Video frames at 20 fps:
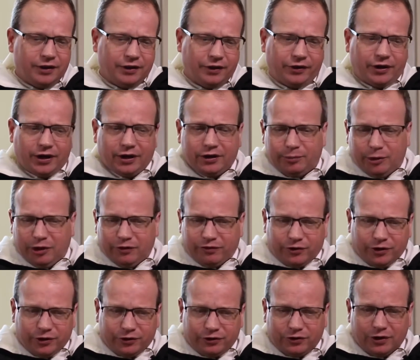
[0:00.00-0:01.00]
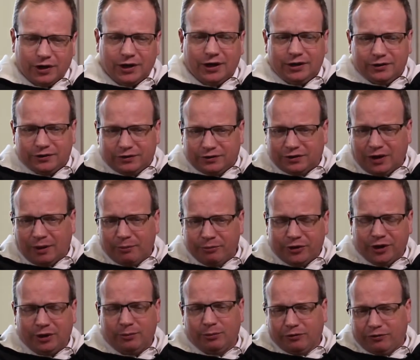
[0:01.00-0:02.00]
that there had to be a first
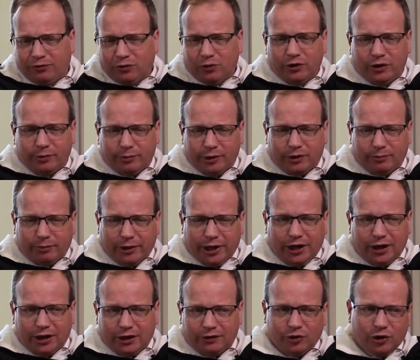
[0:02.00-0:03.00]
something before the Big Bang,